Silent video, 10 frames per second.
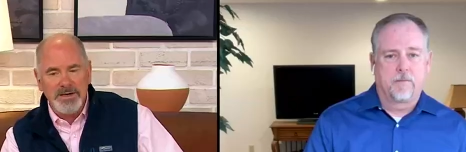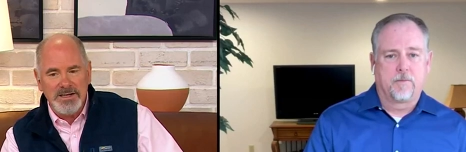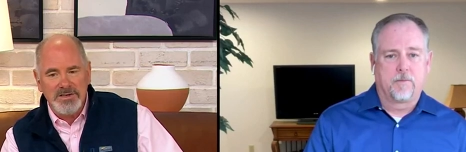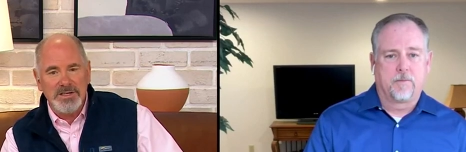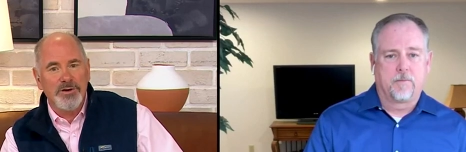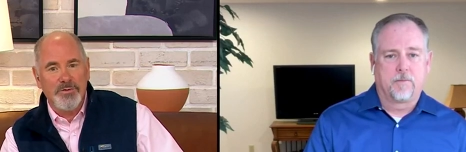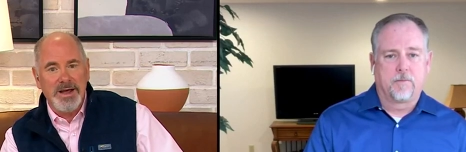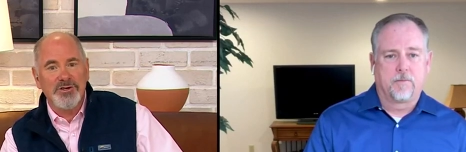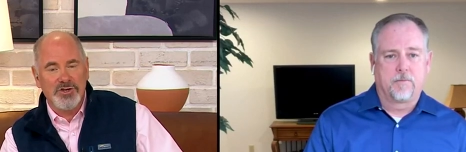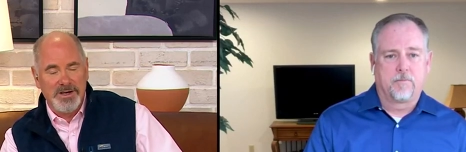
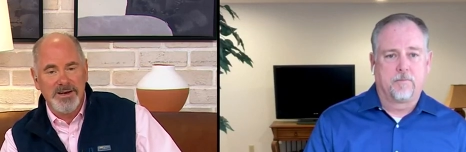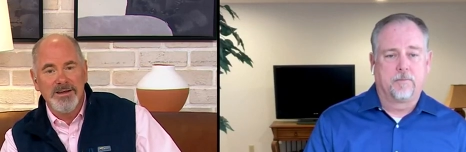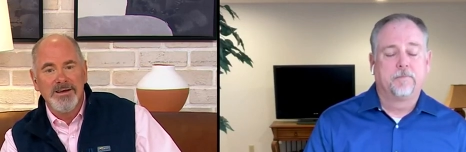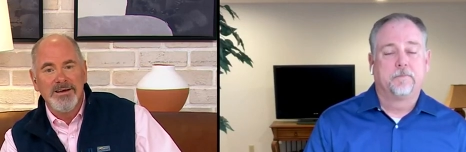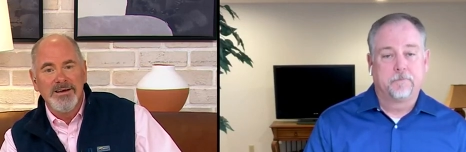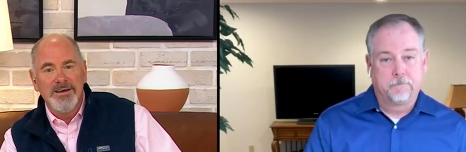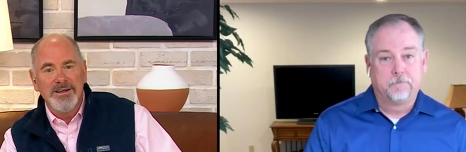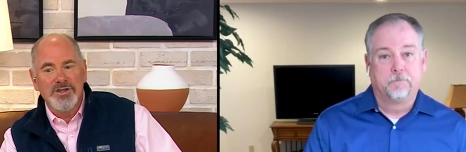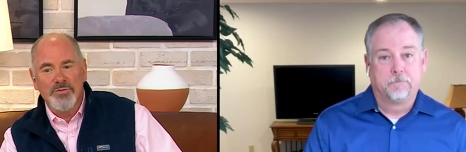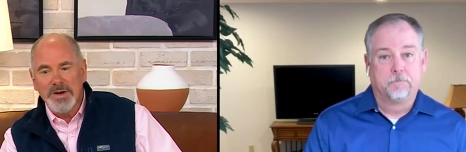Speaker 1: consideration
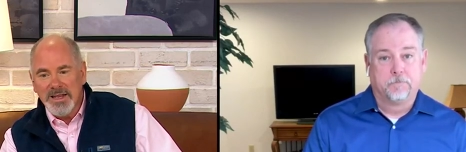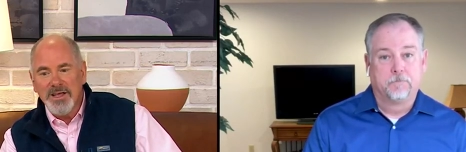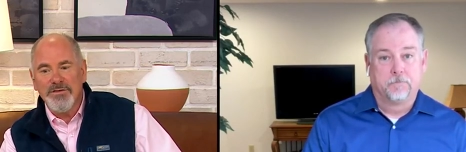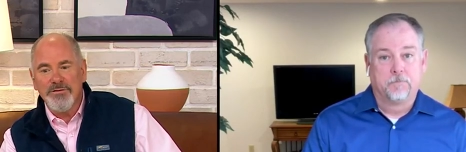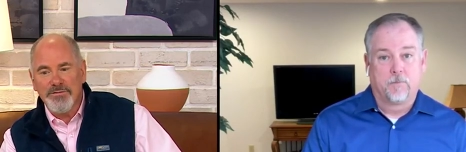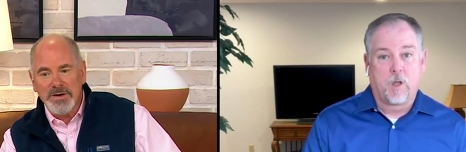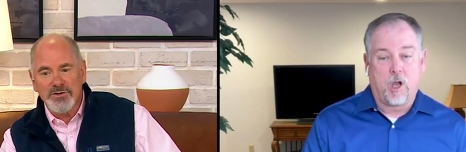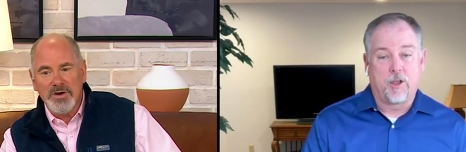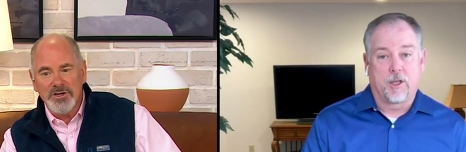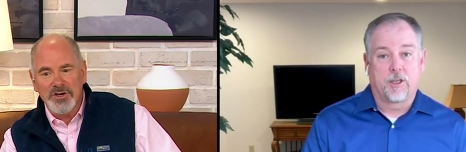to relieving oh.
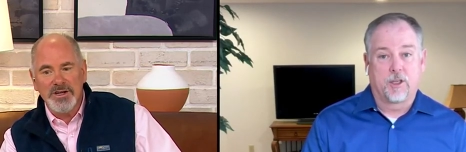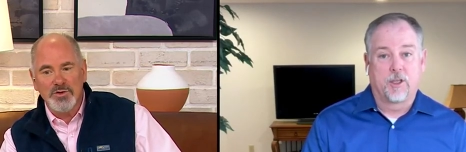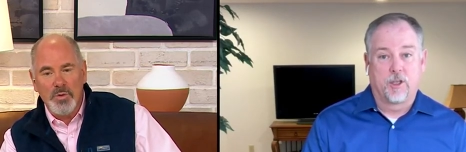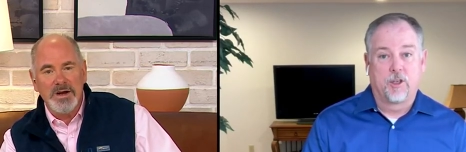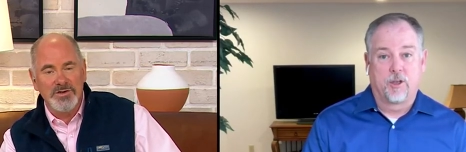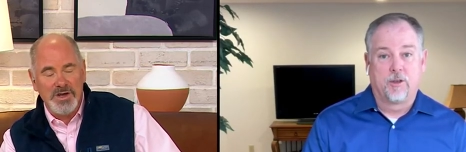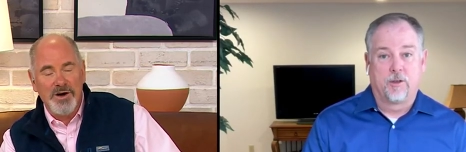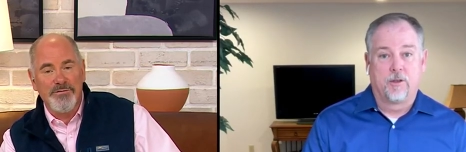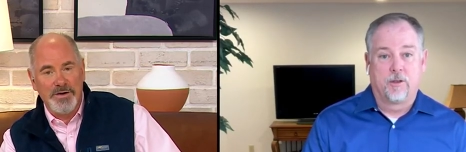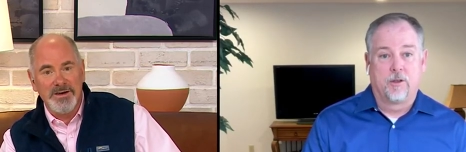frustration oh. as well as
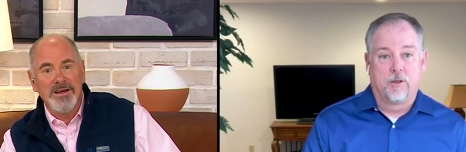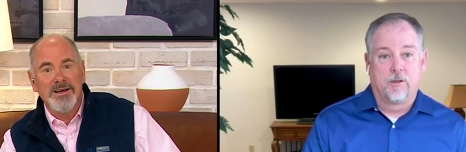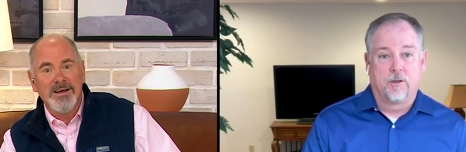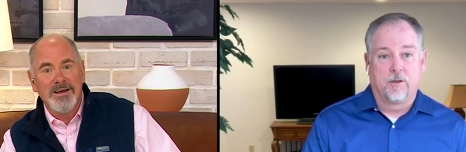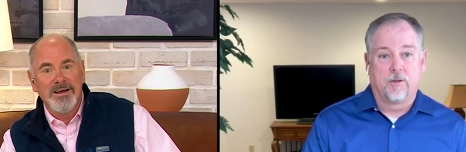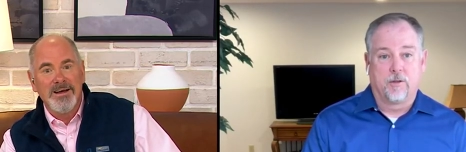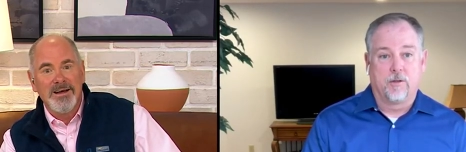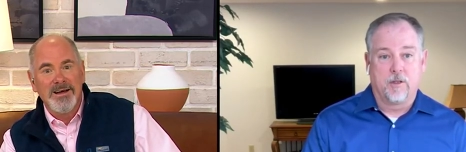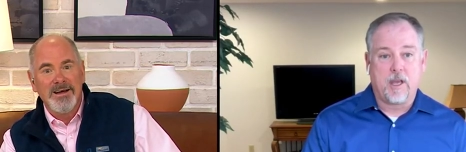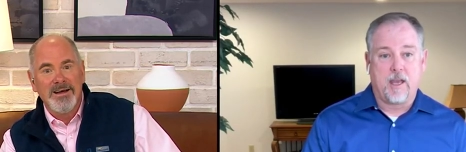comfort.
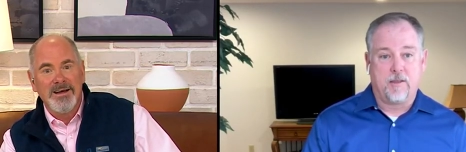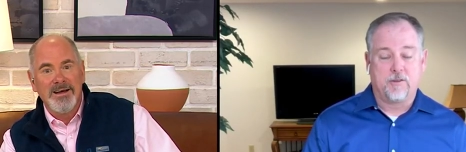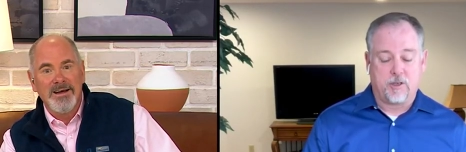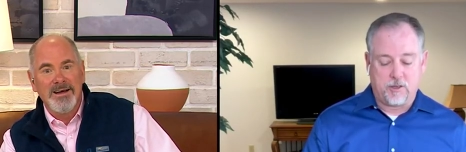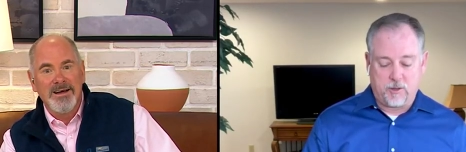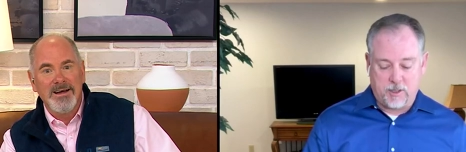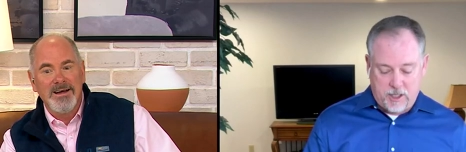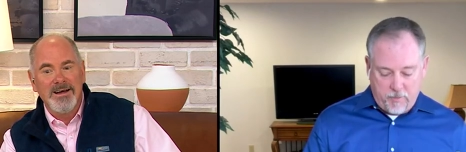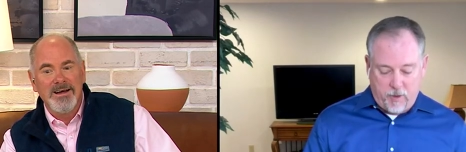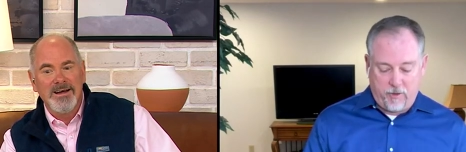
Speaker 2: Yeah, there's also a
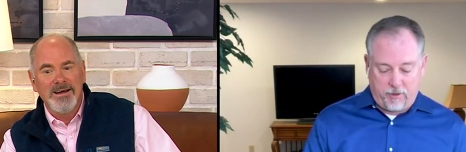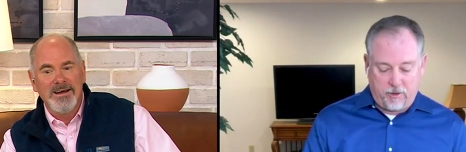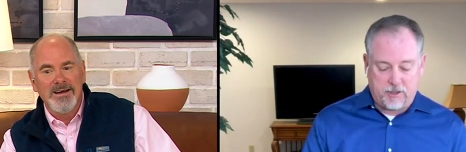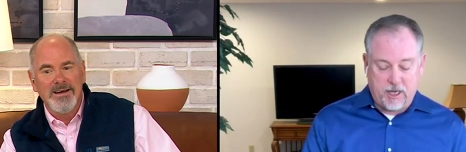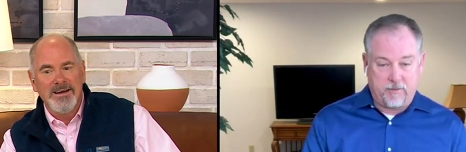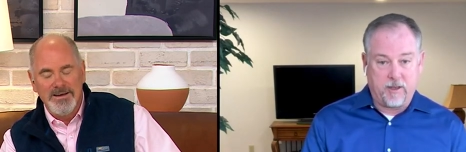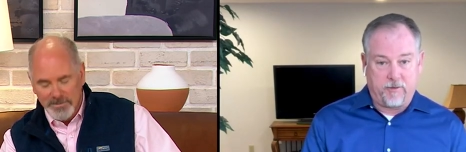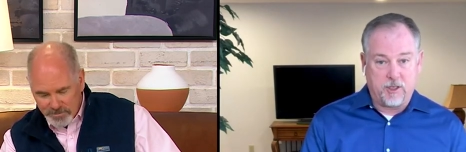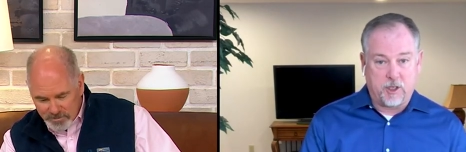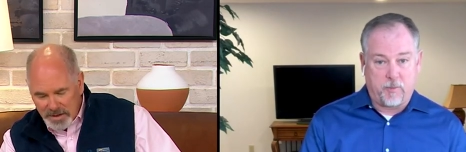tip over safety
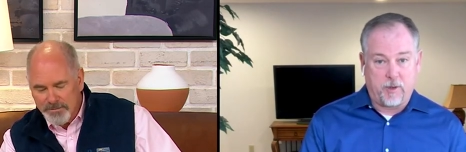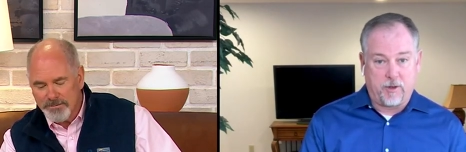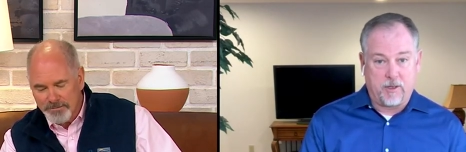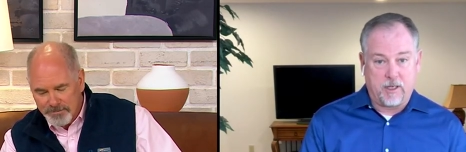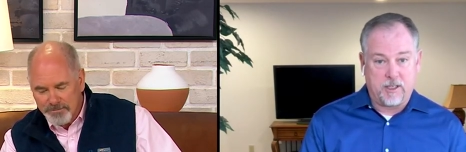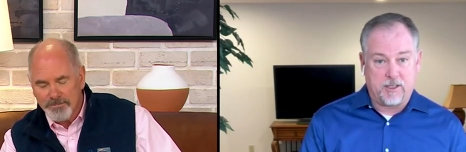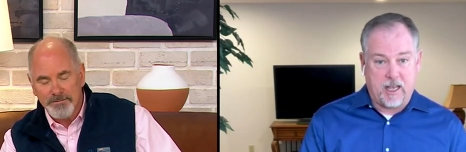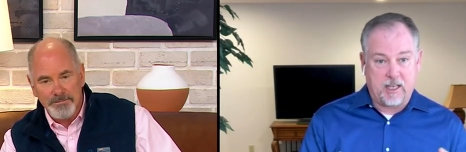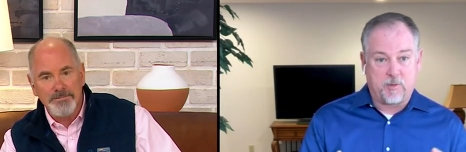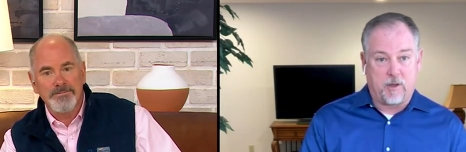feature yep. built into this,
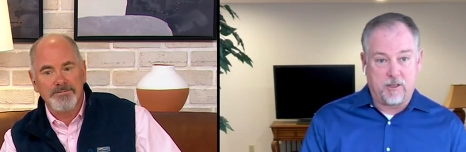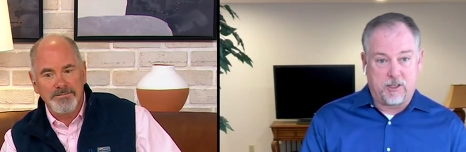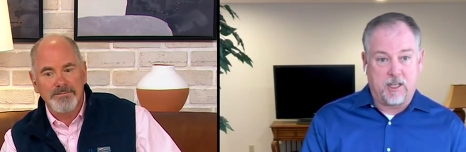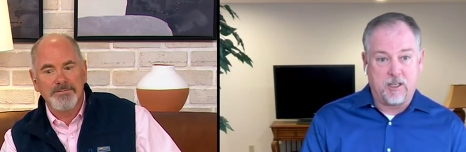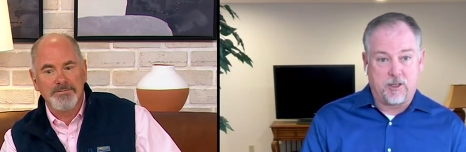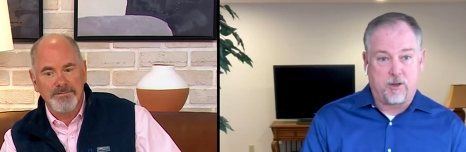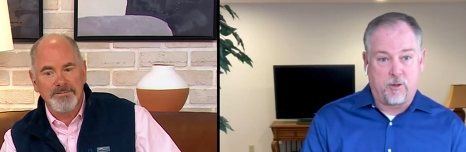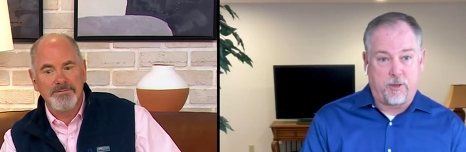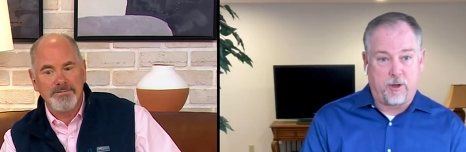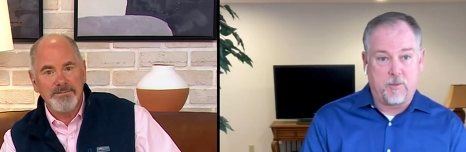as well as an
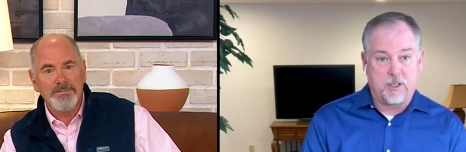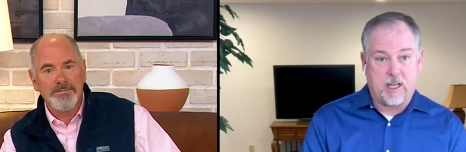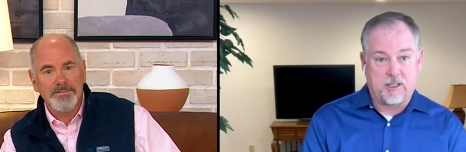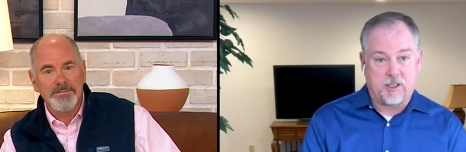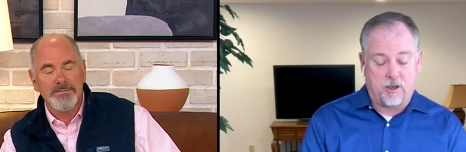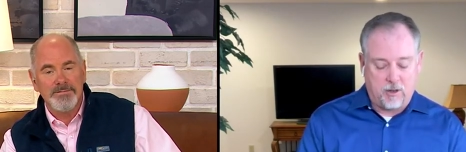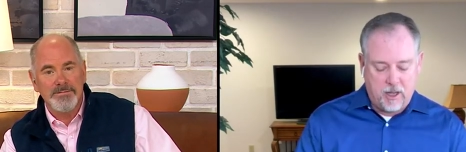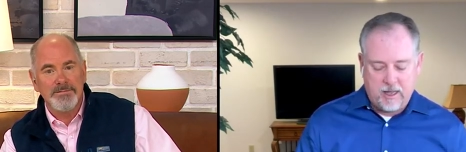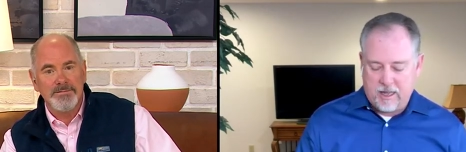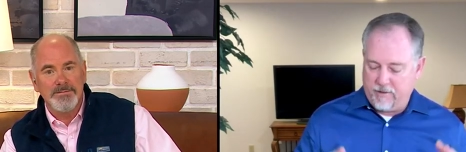internal thermostat. So
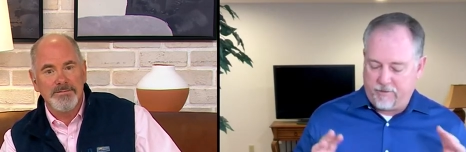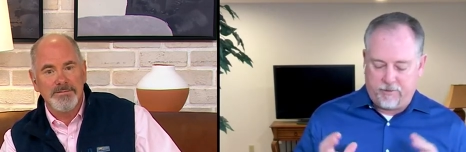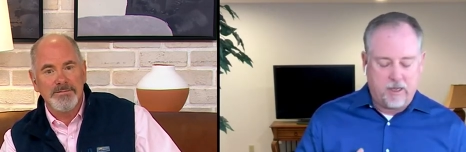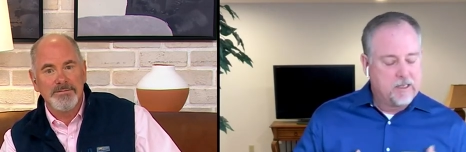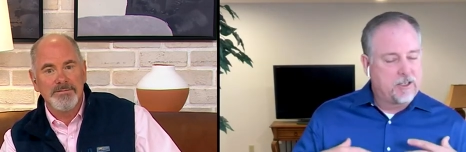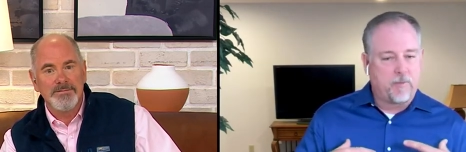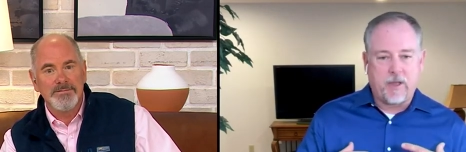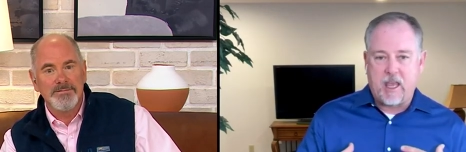if something